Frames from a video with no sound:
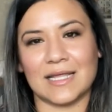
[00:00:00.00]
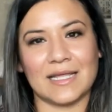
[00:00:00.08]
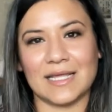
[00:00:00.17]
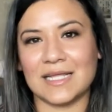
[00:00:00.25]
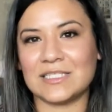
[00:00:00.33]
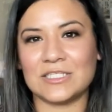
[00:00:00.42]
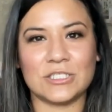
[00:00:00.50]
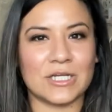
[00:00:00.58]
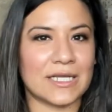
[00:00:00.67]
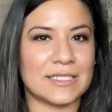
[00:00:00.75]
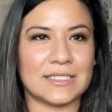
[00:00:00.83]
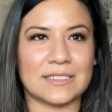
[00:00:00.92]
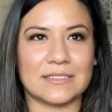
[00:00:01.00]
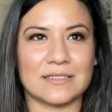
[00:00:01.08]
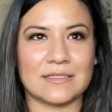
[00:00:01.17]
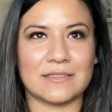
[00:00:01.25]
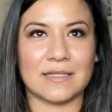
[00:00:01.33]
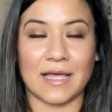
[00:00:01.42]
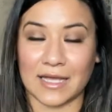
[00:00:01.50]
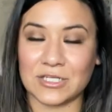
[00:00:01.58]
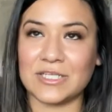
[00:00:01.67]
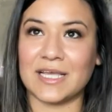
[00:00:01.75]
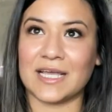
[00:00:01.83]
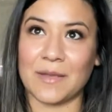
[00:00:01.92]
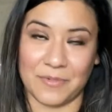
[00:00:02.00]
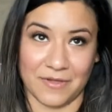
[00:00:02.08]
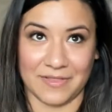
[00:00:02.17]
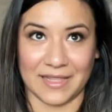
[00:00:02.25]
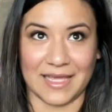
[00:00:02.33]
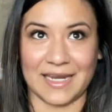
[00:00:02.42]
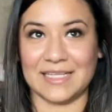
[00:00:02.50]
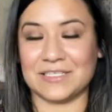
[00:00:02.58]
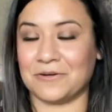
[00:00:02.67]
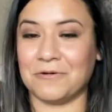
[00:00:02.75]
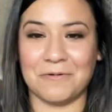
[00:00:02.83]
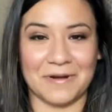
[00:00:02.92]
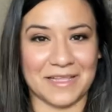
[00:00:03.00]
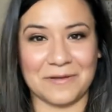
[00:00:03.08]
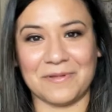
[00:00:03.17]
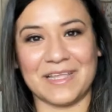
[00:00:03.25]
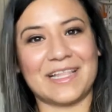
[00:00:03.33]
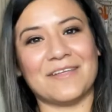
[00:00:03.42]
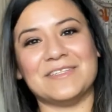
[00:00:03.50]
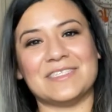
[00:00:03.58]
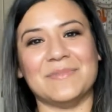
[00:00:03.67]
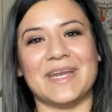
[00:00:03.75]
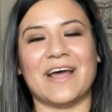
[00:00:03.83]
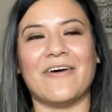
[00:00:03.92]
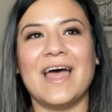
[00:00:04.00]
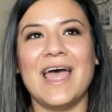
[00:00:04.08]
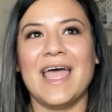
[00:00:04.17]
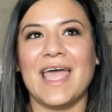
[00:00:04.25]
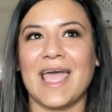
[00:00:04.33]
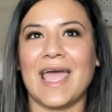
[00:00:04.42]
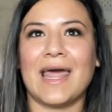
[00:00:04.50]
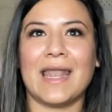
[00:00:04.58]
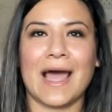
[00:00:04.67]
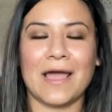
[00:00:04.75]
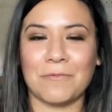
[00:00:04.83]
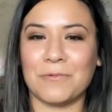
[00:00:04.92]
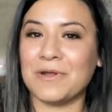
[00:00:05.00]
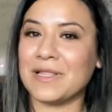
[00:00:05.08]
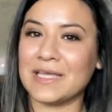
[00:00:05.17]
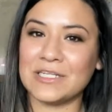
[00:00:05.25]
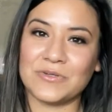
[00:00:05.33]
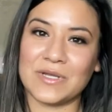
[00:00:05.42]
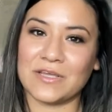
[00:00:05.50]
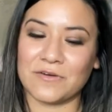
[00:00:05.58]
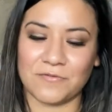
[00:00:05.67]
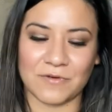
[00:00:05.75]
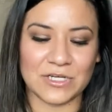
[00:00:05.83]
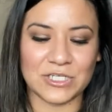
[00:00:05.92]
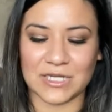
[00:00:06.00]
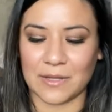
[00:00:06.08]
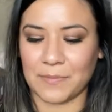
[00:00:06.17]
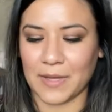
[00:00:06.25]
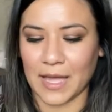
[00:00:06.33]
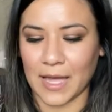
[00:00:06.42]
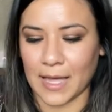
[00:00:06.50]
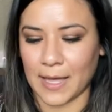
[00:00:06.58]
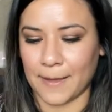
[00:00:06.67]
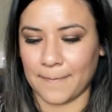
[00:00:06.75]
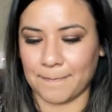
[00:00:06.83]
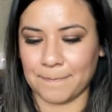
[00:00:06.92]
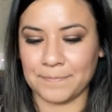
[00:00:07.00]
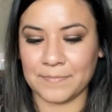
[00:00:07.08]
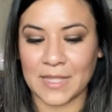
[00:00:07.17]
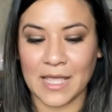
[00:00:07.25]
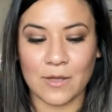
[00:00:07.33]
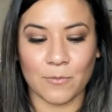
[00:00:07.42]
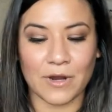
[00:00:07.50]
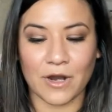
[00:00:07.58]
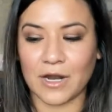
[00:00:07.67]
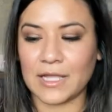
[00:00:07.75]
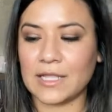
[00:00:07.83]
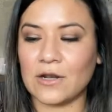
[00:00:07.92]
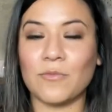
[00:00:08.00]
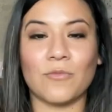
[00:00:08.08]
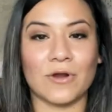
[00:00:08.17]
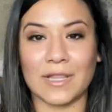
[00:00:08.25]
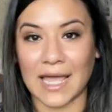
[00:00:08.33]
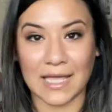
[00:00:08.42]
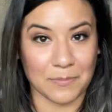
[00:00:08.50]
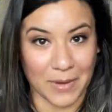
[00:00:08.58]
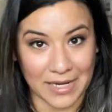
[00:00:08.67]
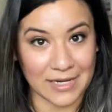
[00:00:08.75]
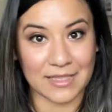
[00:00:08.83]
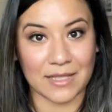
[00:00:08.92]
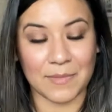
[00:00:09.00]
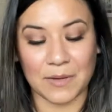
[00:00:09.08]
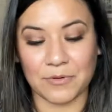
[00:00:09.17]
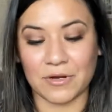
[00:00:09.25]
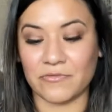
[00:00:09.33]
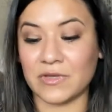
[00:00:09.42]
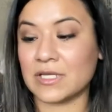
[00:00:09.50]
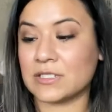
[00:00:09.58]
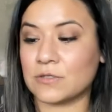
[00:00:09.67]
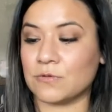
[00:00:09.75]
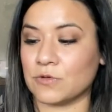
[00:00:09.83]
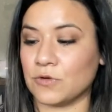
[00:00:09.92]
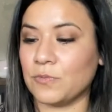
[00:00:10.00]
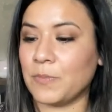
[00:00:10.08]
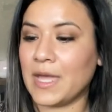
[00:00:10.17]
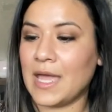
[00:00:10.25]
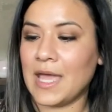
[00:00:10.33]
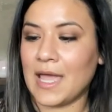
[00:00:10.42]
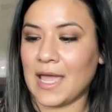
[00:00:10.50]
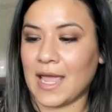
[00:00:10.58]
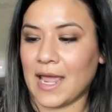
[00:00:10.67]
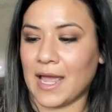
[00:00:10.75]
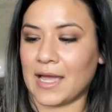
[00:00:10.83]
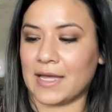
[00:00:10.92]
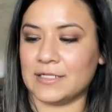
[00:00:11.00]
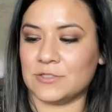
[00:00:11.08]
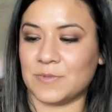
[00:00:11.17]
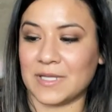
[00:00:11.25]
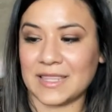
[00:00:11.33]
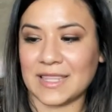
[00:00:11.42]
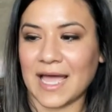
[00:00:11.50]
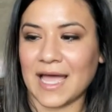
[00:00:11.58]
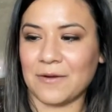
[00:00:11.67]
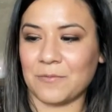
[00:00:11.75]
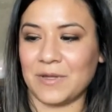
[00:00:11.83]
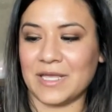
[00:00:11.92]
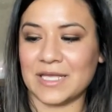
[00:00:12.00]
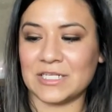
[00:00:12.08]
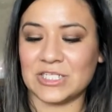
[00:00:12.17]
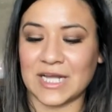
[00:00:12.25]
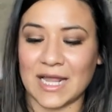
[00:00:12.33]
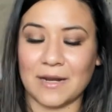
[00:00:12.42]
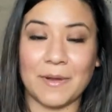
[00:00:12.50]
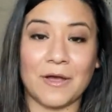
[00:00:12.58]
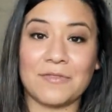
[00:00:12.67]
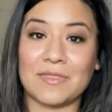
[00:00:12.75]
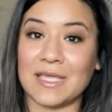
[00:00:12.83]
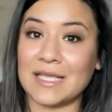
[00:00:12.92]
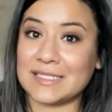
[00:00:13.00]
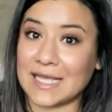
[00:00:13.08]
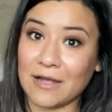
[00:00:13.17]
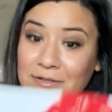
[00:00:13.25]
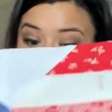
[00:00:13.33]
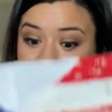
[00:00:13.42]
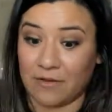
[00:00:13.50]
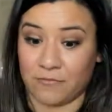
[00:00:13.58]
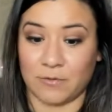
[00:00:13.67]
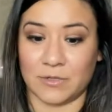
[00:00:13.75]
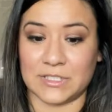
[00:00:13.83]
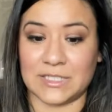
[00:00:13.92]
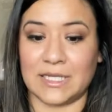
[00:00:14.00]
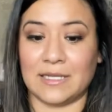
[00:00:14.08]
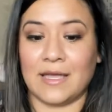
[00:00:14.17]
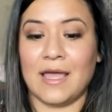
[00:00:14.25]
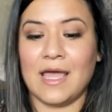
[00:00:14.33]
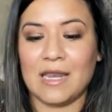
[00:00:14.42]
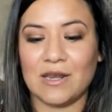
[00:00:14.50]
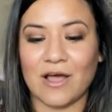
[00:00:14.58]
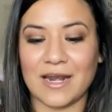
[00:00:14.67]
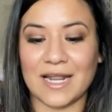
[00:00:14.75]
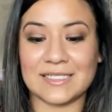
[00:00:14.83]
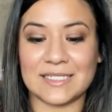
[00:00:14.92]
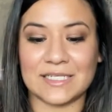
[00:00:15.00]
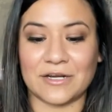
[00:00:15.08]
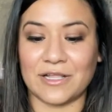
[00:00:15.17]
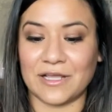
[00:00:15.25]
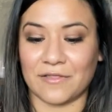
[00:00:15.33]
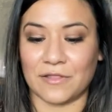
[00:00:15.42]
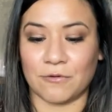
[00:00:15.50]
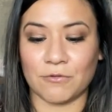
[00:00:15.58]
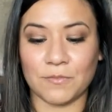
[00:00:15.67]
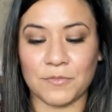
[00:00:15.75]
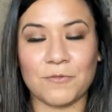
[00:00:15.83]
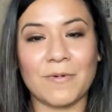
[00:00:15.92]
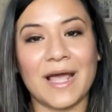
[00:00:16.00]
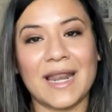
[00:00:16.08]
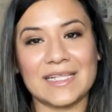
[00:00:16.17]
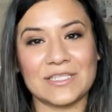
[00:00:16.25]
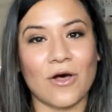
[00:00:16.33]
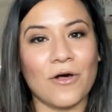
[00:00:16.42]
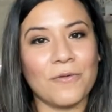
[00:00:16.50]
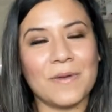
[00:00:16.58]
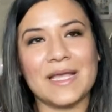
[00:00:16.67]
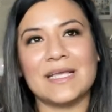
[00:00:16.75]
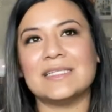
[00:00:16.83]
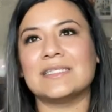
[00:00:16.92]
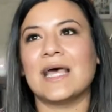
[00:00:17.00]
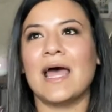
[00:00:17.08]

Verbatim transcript: it's just actually a couple of the ladies are really really close to me now and I really enjoy their friendship. Um, we are a little more like-minded than my previous group and with that, we can chat about things outside of quilting, not necessarily on the group thread as always.